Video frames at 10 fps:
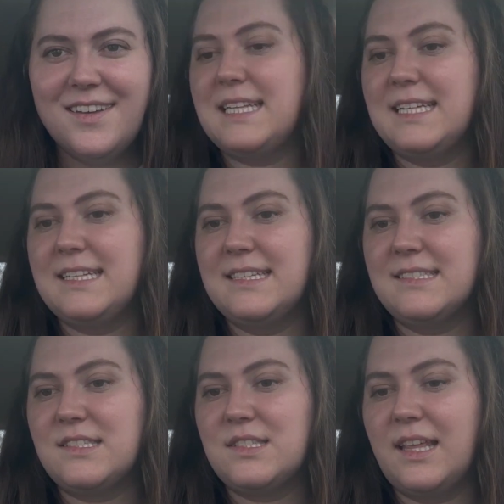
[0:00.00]
It
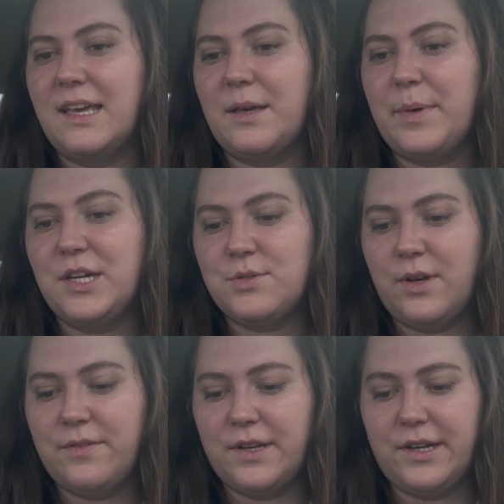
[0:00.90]
is like about
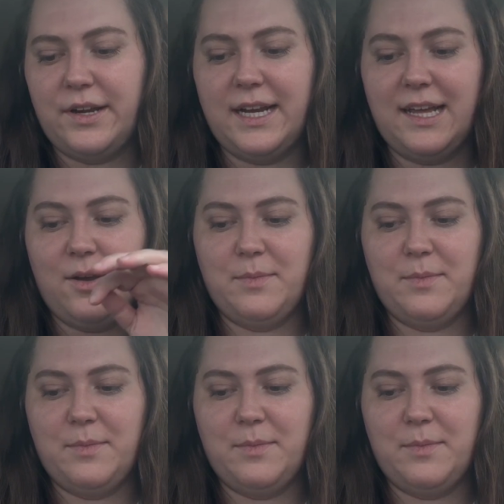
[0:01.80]
12:30 right now.